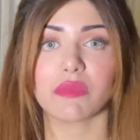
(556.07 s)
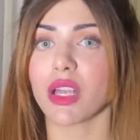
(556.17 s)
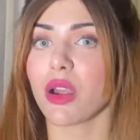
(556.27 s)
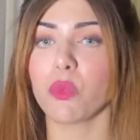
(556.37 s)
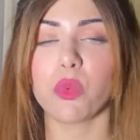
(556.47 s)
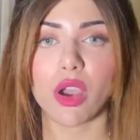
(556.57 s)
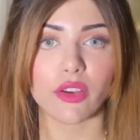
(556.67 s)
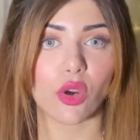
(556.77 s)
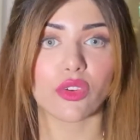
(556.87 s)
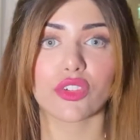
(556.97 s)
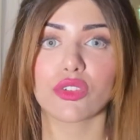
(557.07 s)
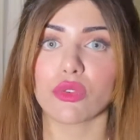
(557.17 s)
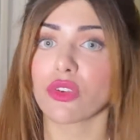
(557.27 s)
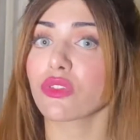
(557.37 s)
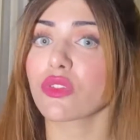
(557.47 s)
1 or 2
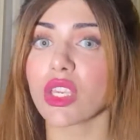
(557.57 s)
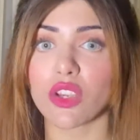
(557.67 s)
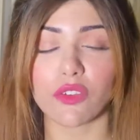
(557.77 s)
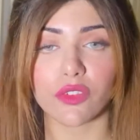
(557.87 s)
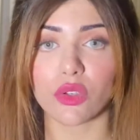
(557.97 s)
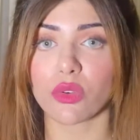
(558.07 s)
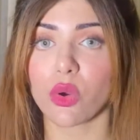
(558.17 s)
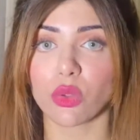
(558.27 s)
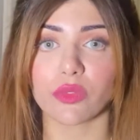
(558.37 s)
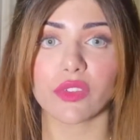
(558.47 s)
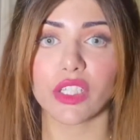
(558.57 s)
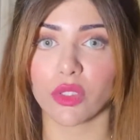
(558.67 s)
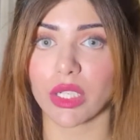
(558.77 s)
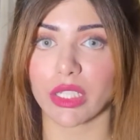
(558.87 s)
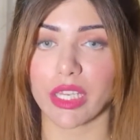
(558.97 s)
or 3 of your whole video
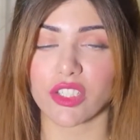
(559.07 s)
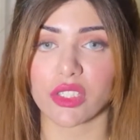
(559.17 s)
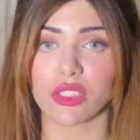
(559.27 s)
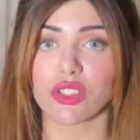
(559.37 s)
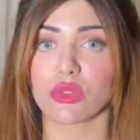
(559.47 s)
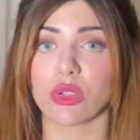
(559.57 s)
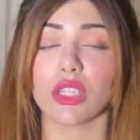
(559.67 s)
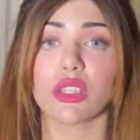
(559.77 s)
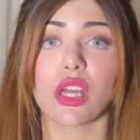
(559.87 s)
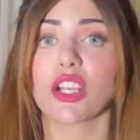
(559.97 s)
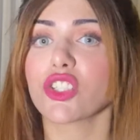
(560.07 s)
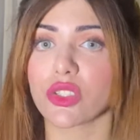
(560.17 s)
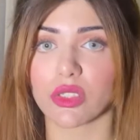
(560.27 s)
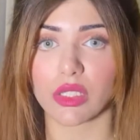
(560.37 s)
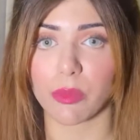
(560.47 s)
collection to a
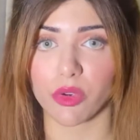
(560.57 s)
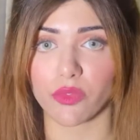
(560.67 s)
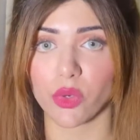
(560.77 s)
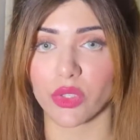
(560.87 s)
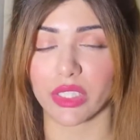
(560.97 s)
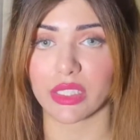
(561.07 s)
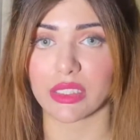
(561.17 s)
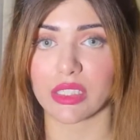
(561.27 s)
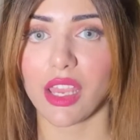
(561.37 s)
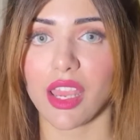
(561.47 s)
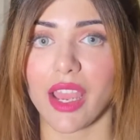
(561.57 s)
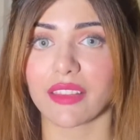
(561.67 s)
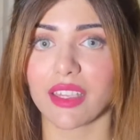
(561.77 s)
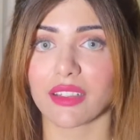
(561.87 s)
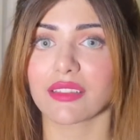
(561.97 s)
larger number of audience, and
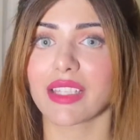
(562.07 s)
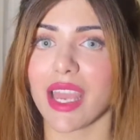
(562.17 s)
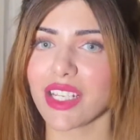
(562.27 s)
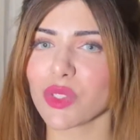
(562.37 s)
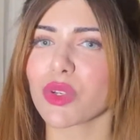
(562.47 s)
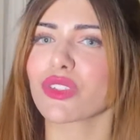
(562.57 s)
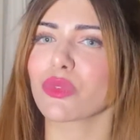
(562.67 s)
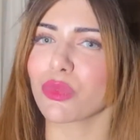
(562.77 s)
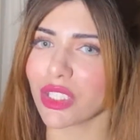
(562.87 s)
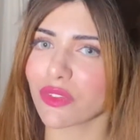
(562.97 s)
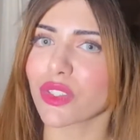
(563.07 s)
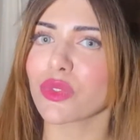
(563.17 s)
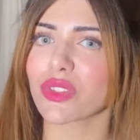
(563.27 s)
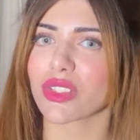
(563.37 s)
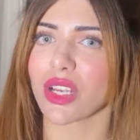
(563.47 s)
then that is where the real
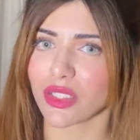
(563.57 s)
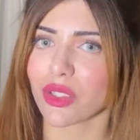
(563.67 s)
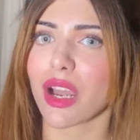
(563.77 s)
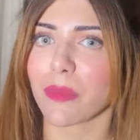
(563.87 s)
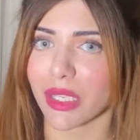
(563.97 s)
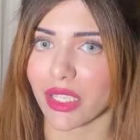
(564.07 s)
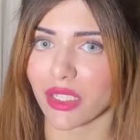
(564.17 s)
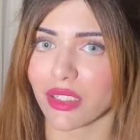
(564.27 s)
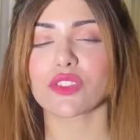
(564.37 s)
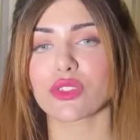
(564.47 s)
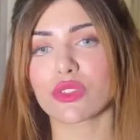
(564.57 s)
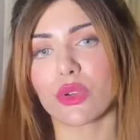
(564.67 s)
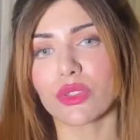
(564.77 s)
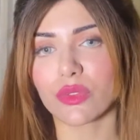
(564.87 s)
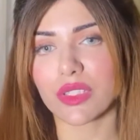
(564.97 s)
views start to come in. So
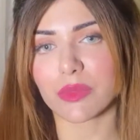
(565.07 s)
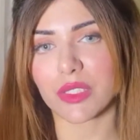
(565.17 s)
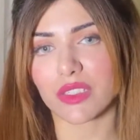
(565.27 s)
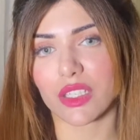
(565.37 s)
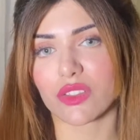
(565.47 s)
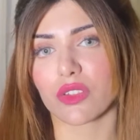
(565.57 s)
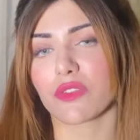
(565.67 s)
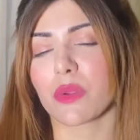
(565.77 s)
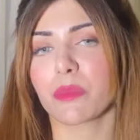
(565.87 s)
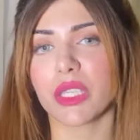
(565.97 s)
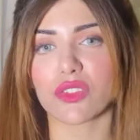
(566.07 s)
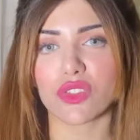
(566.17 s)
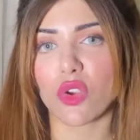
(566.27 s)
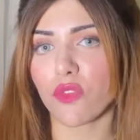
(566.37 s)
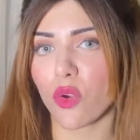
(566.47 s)
don't do these mistakes of being
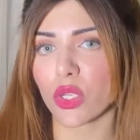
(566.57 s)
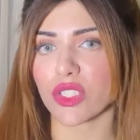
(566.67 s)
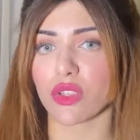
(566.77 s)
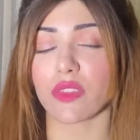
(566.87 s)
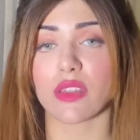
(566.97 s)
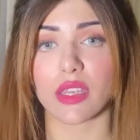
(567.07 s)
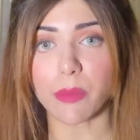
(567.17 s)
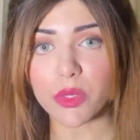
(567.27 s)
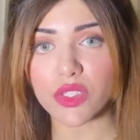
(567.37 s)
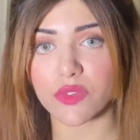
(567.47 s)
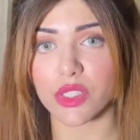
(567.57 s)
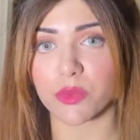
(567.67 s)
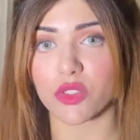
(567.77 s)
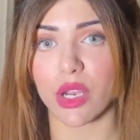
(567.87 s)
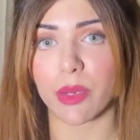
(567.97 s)
so focused on the numbers of
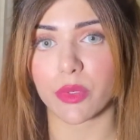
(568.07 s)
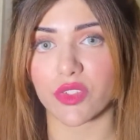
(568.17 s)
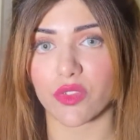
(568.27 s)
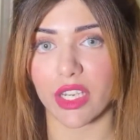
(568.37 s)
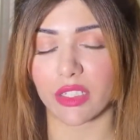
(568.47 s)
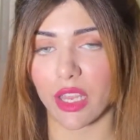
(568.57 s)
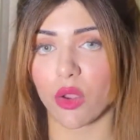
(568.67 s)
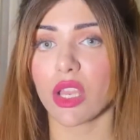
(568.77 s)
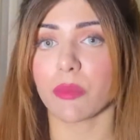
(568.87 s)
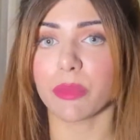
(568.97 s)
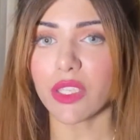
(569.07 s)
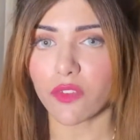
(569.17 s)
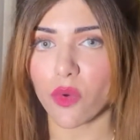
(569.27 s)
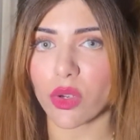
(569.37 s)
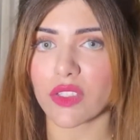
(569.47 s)
subscribers right now. Be
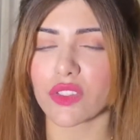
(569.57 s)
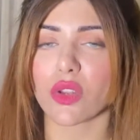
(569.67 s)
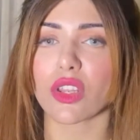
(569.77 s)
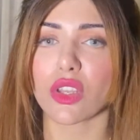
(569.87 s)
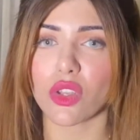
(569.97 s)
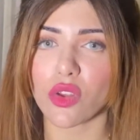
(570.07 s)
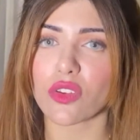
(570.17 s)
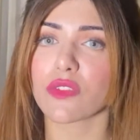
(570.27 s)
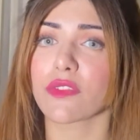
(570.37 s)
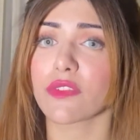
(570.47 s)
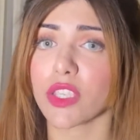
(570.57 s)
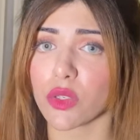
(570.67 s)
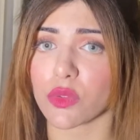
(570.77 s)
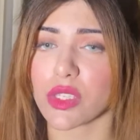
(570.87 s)
focused on a lot of views.